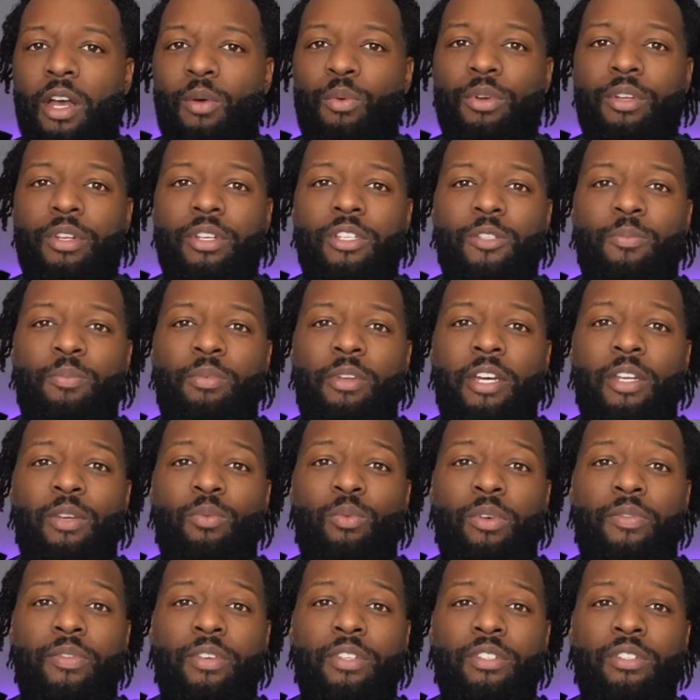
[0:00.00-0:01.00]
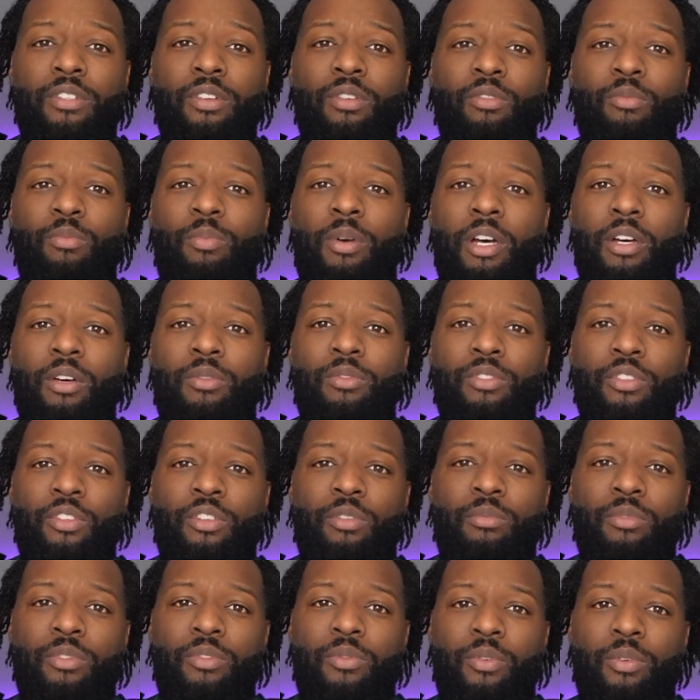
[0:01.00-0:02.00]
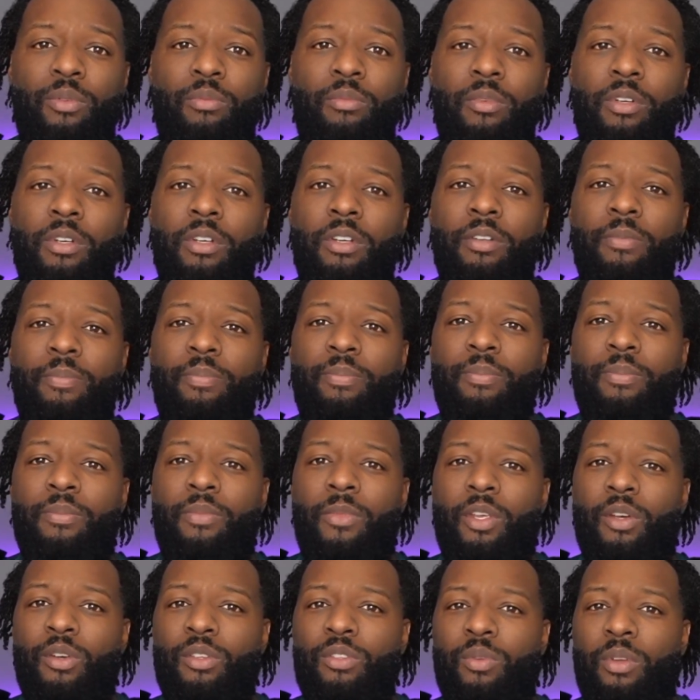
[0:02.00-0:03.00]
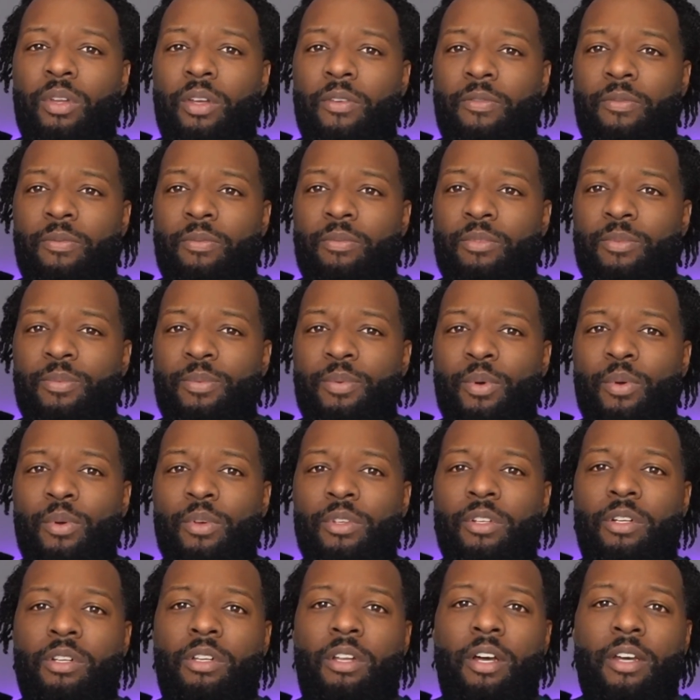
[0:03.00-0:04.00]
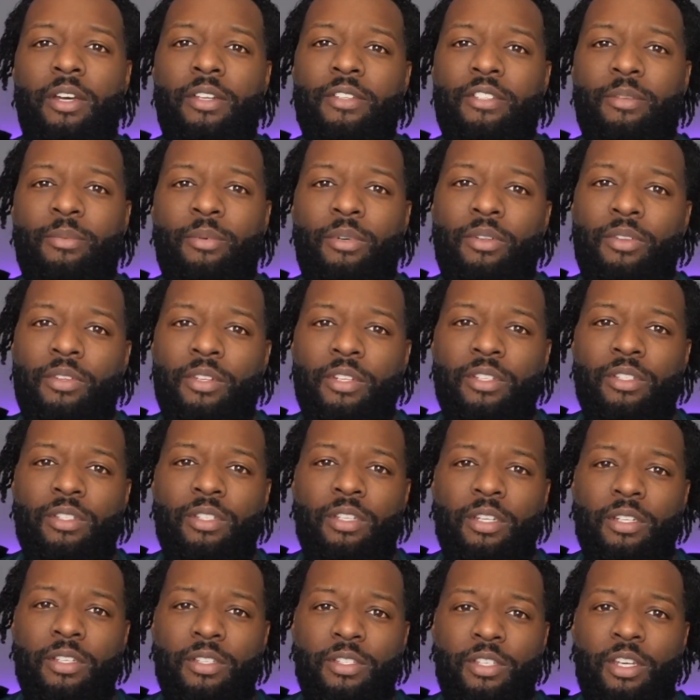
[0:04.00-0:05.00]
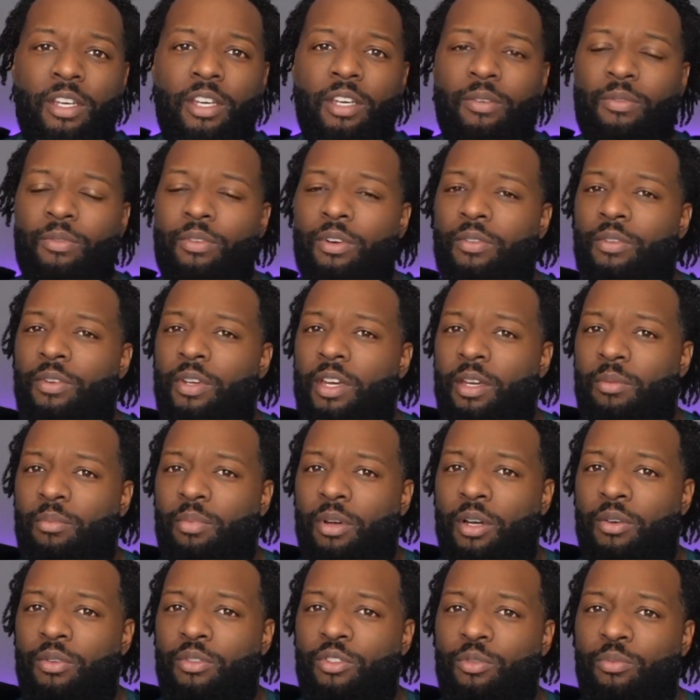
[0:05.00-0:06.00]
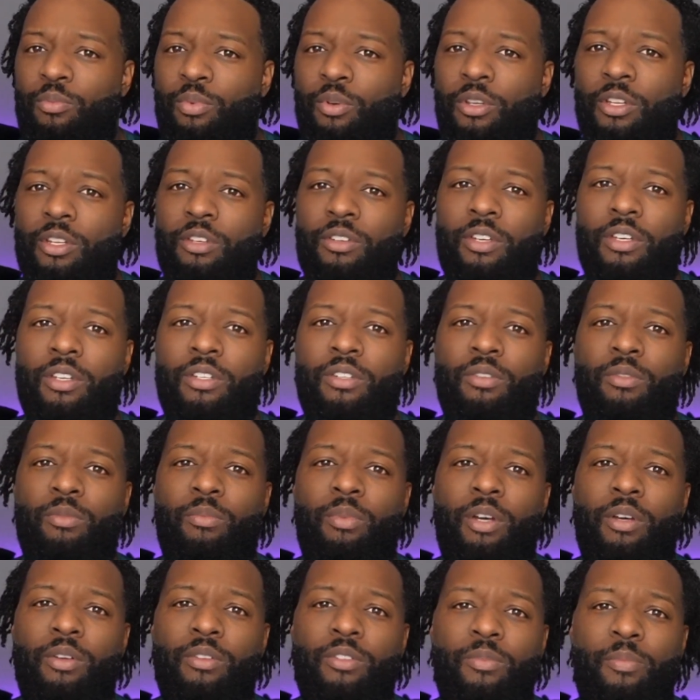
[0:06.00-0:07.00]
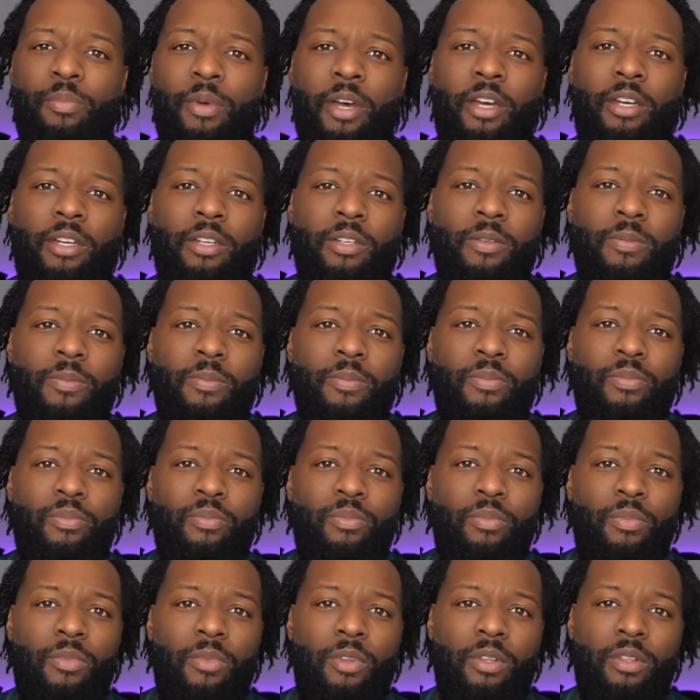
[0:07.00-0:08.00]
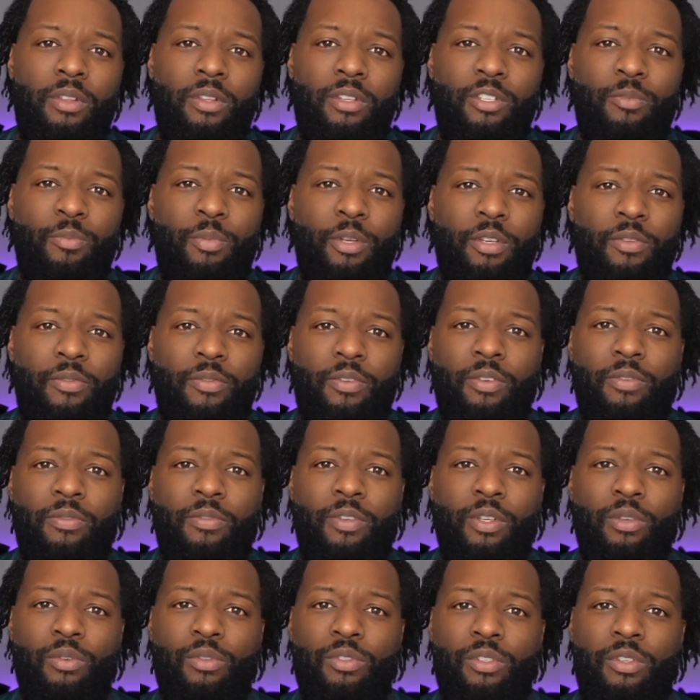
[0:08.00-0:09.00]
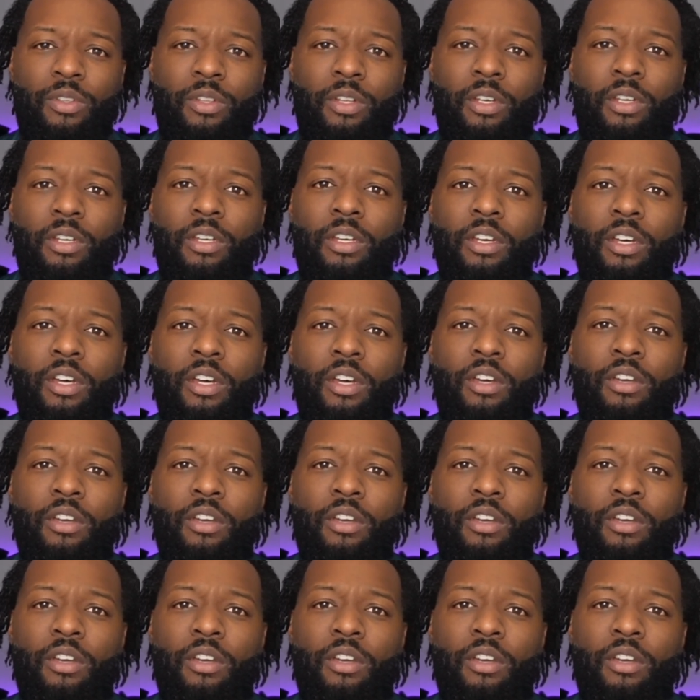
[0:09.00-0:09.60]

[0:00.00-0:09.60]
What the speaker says: I want to explain where this £2 comes from, because when I've spoken to clients about this and I say for every £8 you put in you get £2 back, there's a bit of confusion there.